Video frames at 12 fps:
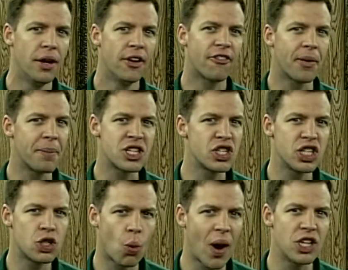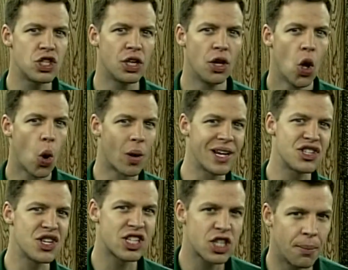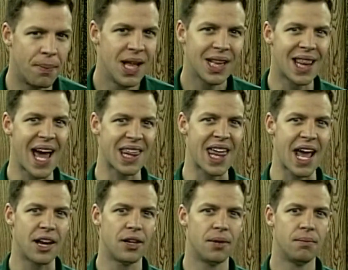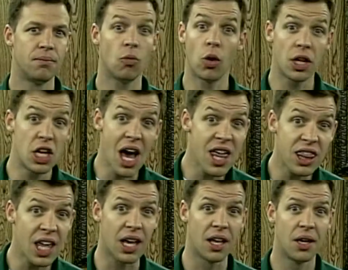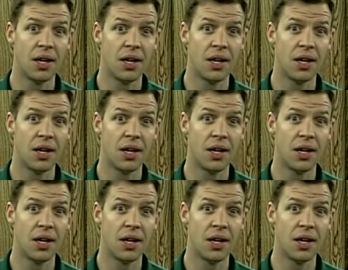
from a situation or a system like that? Well, nothing.